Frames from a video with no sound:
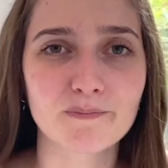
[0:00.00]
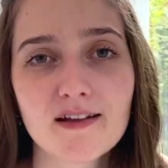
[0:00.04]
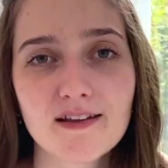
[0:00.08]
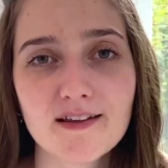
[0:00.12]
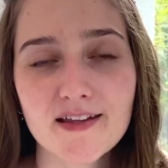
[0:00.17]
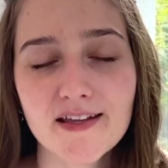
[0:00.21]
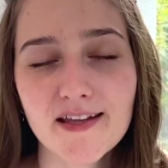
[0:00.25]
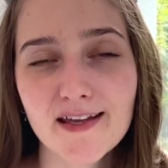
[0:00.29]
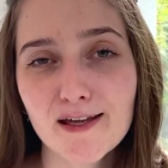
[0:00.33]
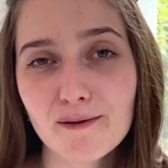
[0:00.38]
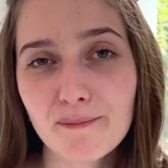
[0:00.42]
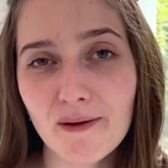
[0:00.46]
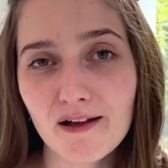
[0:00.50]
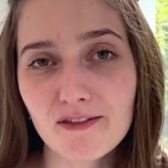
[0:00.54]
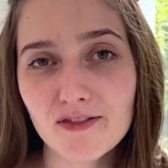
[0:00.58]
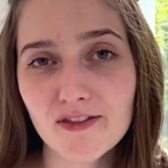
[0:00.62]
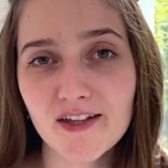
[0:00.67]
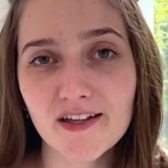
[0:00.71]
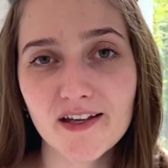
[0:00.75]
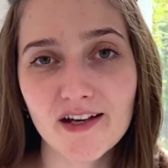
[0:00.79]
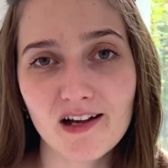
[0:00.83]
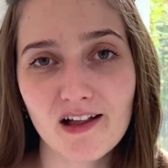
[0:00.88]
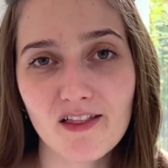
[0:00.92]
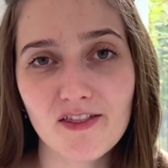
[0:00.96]
Thinking about
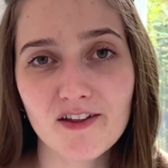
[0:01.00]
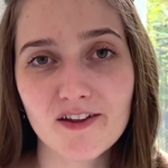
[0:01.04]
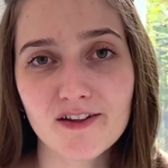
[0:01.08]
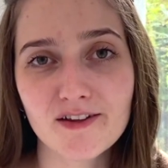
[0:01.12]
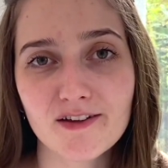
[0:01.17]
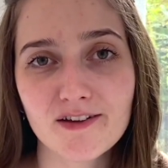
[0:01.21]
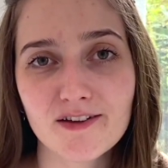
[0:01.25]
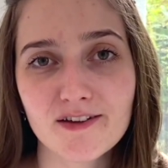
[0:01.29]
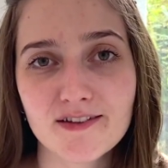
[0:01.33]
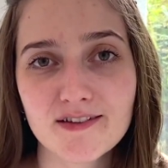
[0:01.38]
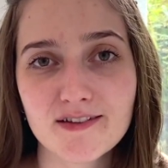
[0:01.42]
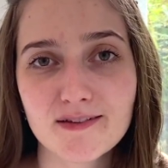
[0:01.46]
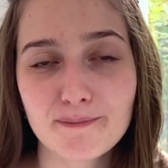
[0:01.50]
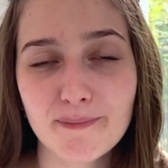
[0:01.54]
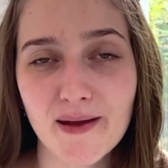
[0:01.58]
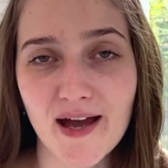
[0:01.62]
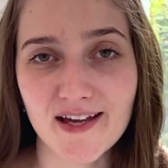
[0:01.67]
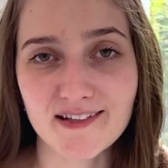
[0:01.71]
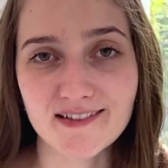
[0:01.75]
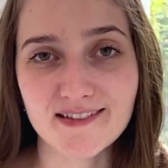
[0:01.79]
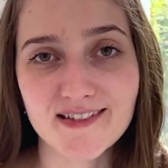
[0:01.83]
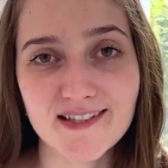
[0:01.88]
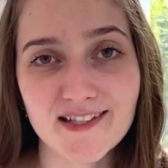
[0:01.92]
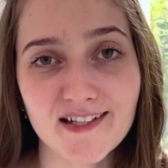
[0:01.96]
the other
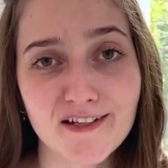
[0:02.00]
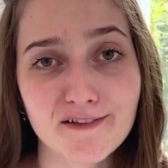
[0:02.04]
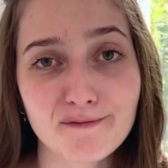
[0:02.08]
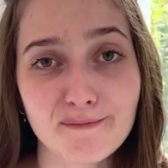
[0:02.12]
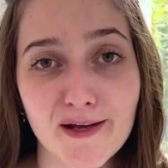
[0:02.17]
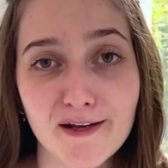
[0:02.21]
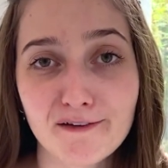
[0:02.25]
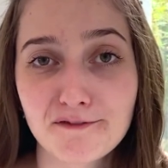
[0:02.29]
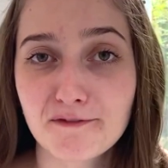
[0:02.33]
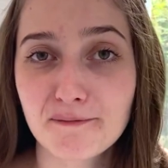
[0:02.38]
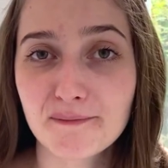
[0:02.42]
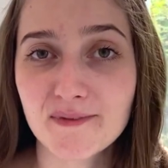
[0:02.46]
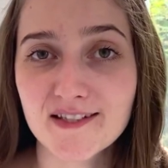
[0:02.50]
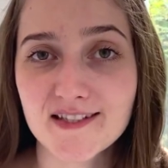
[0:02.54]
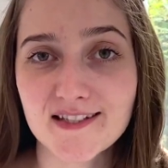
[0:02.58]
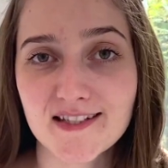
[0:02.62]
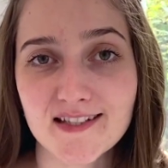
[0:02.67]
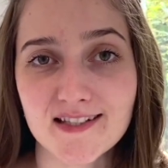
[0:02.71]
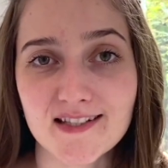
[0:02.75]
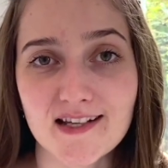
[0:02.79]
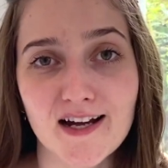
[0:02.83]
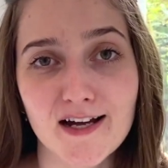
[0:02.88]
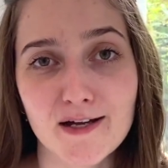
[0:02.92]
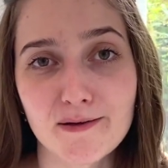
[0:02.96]
patterns that I've made from this
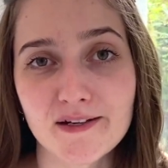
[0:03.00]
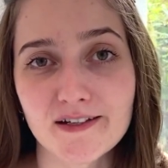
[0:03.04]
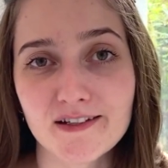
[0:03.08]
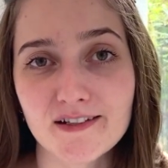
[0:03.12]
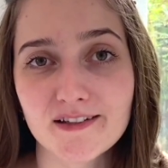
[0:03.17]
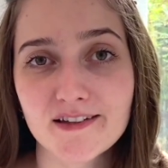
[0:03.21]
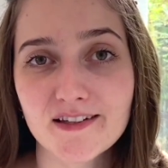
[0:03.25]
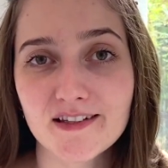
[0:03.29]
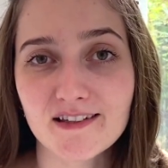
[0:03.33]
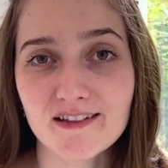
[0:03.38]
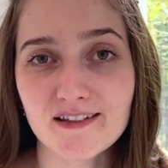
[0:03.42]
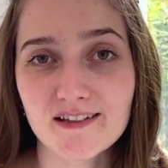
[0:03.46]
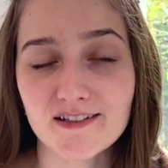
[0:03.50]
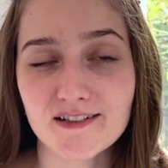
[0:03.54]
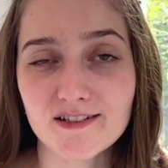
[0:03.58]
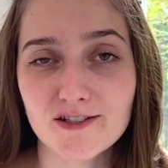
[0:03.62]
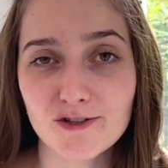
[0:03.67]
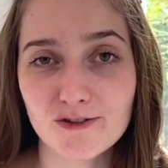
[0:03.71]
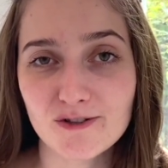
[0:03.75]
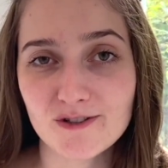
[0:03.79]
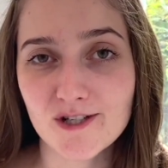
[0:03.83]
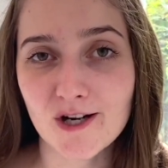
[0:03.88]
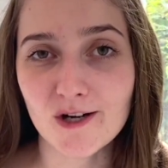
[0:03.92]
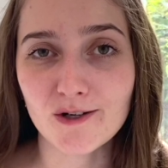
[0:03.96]
designer, the
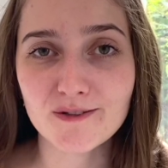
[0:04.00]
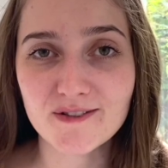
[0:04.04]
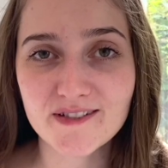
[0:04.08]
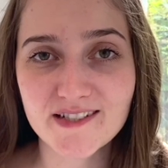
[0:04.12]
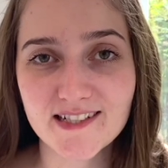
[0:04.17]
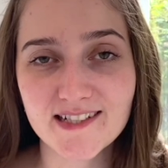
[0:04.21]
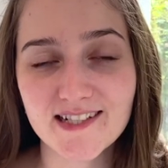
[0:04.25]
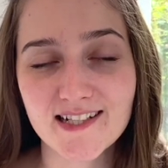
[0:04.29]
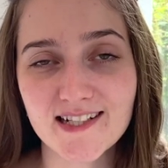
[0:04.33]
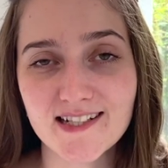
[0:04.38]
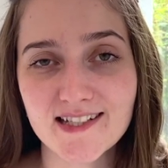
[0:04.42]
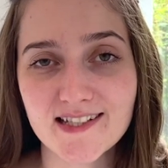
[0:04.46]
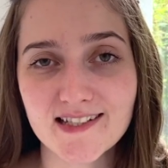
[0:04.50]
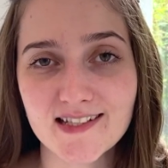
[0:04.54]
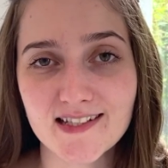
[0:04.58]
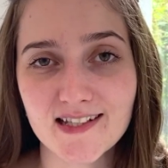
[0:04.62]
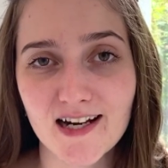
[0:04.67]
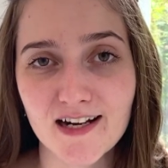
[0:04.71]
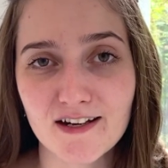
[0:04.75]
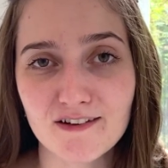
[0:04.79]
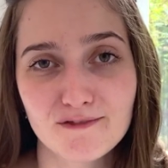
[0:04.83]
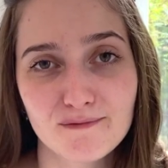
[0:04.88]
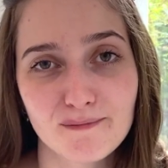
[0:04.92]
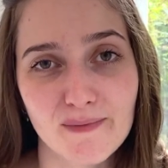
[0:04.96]
two Tulsities
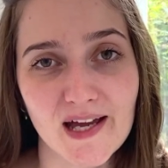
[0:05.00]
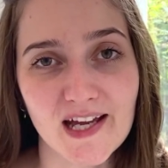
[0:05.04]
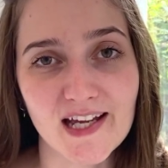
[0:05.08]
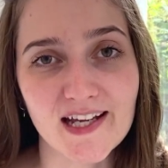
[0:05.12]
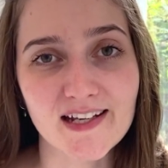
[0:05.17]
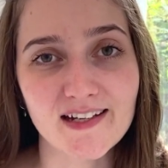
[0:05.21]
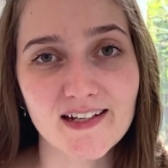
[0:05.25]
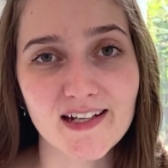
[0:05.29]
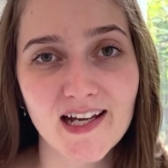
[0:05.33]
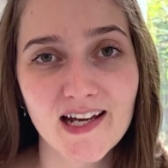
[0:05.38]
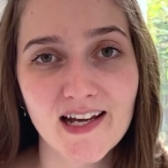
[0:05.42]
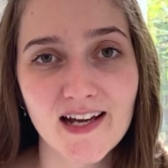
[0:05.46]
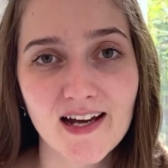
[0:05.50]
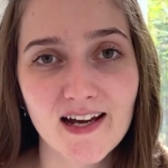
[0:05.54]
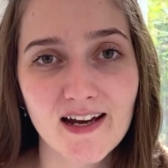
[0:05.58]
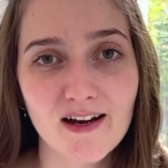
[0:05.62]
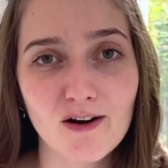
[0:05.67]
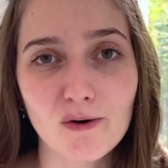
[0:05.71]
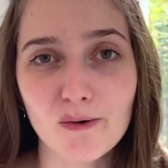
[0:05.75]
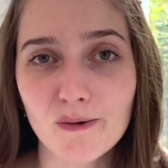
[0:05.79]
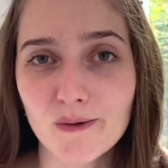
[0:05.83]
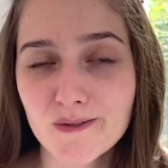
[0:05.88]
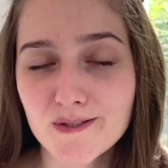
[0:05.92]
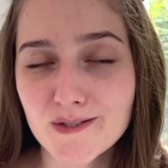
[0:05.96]
I've made
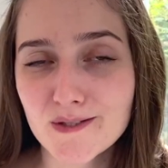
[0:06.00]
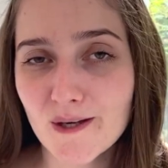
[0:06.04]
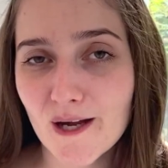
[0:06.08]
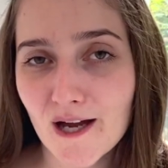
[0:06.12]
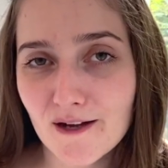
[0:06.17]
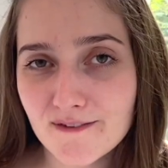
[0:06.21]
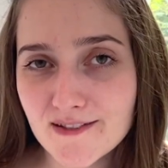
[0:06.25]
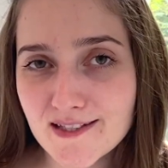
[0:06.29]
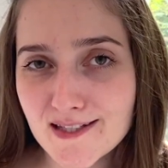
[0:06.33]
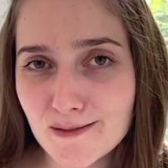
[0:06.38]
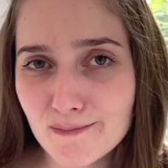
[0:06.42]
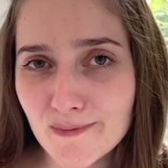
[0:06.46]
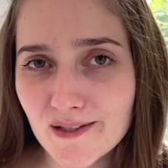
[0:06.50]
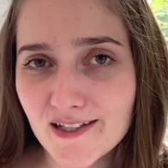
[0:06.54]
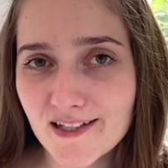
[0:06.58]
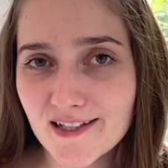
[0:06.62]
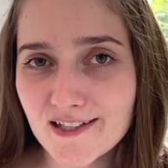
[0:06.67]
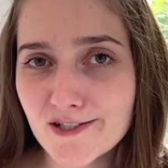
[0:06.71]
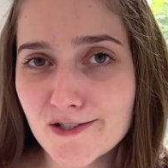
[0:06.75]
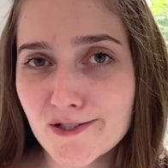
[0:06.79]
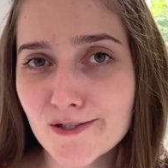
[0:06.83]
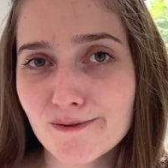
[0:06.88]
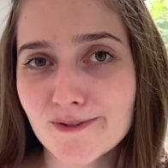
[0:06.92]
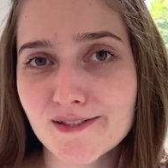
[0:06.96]
also have a similar
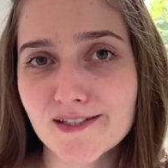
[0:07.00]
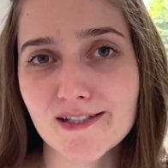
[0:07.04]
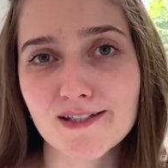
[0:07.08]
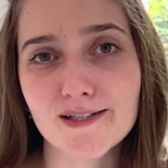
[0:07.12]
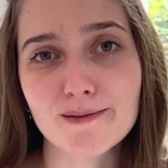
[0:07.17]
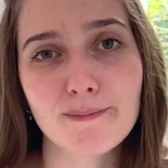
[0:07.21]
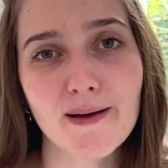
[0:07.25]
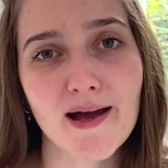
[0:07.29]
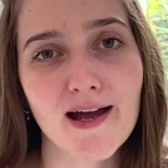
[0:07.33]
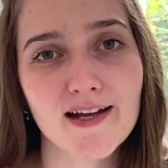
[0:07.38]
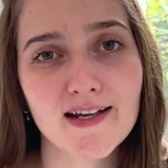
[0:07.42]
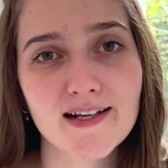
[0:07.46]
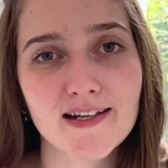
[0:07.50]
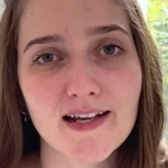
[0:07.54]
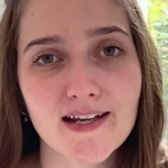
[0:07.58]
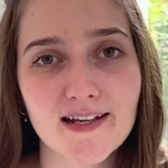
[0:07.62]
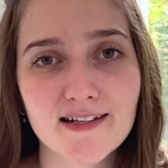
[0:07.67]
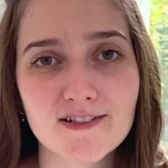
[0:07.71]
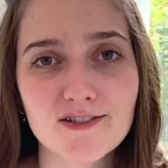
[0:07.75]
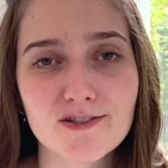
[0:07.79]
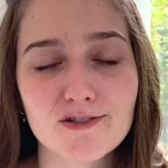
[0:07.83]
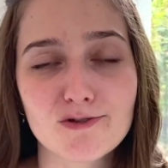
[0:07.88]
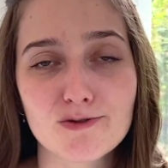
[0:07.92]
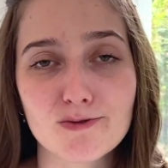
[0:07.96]
issue in that the back
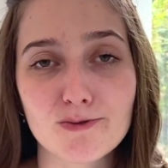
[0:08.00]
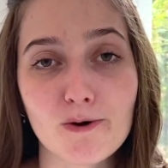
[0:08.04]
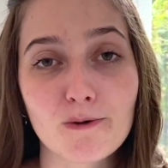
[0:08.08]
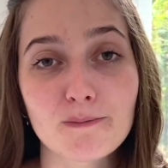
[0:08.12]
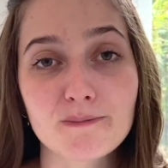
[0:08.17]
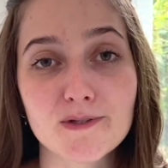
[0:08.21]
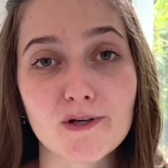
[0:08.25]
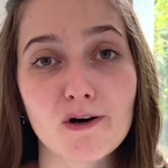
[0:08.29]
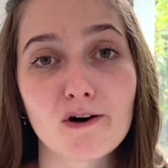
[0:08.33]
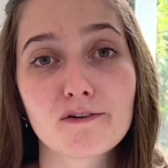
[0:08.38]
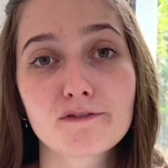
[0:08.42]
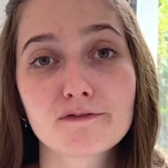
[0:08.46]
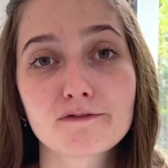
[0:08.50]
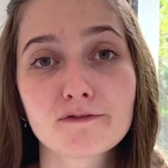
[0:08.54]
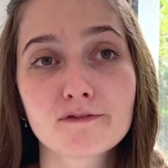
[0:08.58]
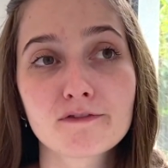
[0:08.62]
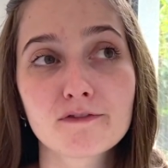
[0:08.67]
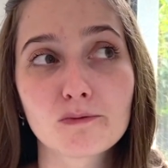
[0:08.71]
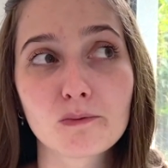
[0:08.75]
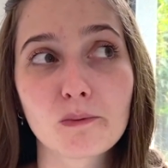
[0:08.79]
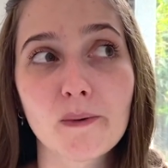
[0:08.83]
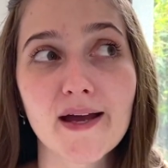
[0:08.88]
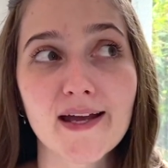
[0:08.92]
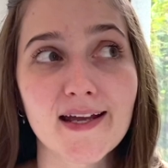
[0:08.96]
neck just drops off
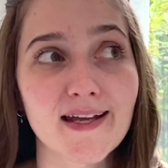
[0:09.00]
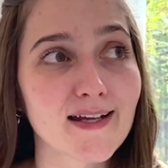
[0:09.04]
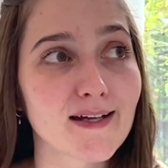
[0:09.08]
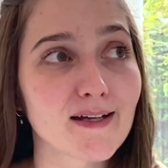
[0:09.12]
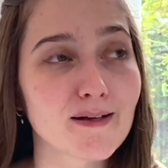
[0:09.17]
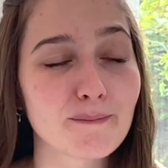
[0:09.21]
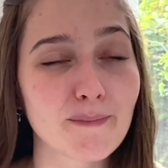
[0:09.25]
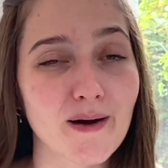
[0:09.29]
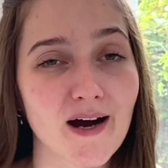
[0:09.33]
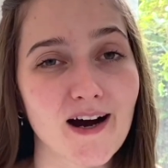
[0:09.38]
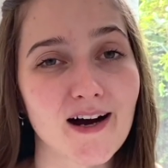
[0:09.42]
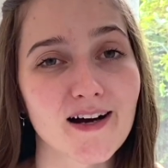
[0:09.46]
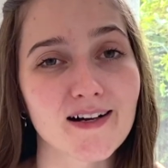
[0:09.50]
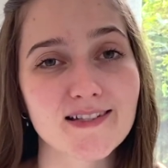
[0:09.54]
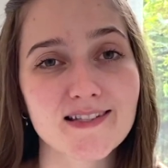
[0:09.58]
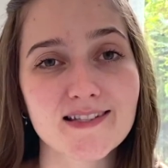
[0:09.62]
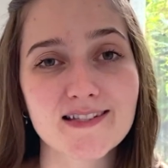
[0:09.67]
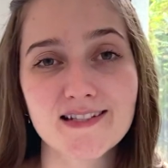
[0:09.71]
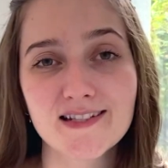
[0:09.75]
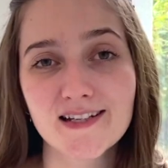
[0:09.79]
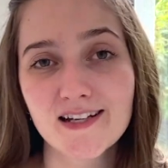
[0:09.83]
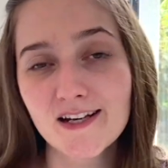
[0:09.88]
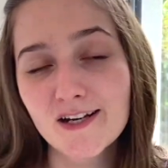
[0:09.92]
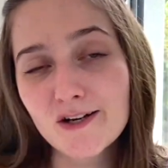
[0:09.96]
way
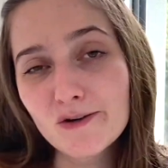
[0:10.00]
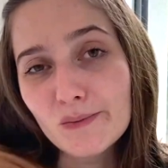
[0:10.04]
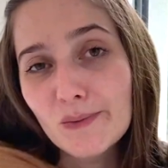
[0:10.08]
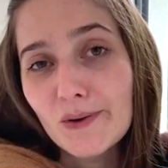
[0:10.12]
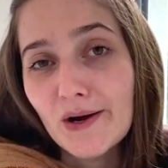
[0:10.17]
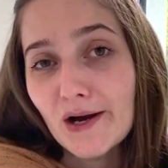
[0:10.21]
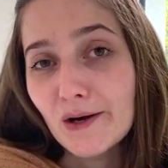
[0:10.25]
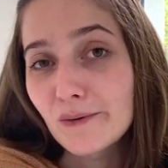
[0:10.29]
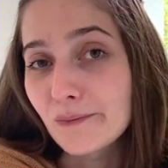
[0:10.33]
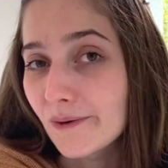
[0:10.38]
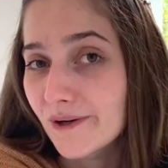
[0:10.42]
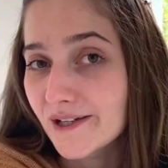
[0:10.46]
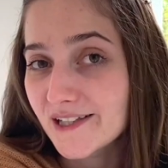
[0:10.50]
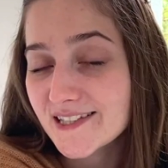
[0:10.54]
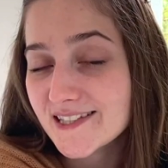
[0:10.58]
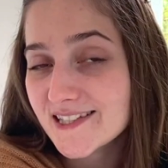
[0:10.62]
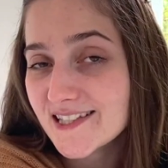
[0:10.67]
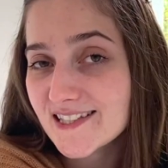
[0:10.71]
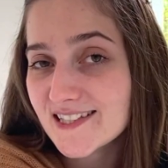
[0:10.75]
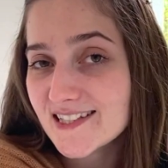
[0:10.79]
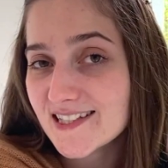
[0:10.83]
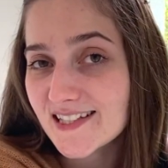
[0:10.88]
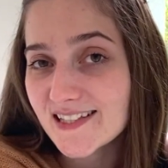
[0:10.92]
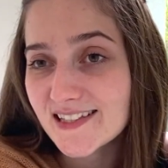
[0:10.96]
past where I want it
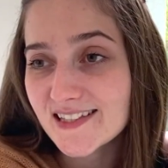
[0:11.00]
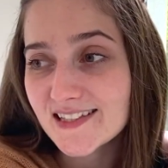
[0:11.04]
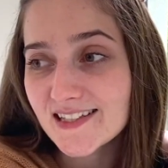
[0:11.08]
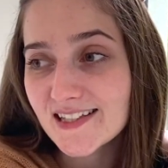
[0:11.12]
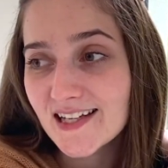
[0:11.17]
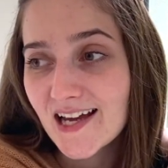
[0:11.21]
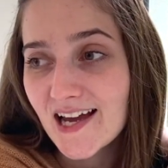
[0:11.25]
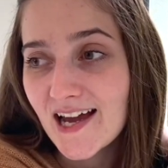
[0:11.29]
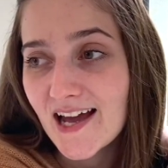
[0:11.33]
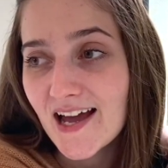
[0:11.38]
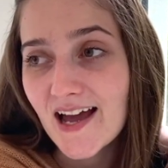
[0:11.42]
to sit,